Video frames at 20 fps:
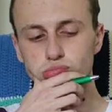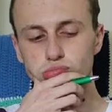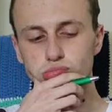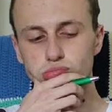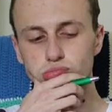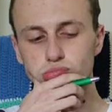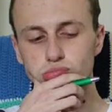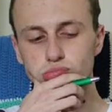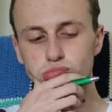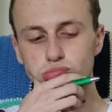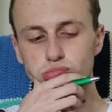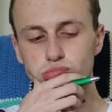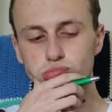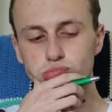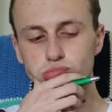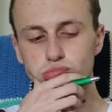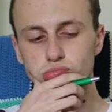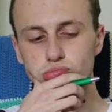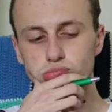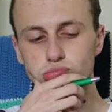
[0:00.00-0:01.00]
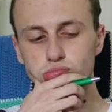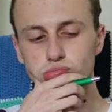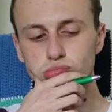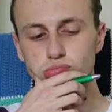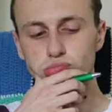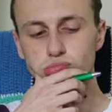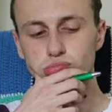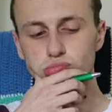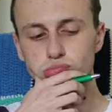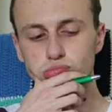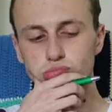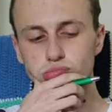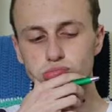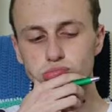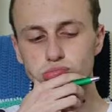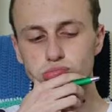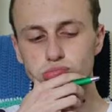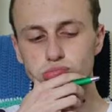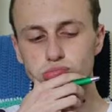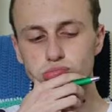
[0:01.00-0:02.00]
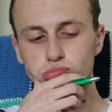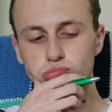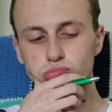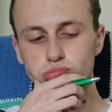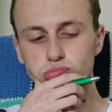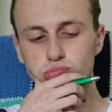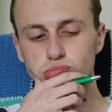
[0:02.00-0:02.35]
or anything. You just got to listen to it.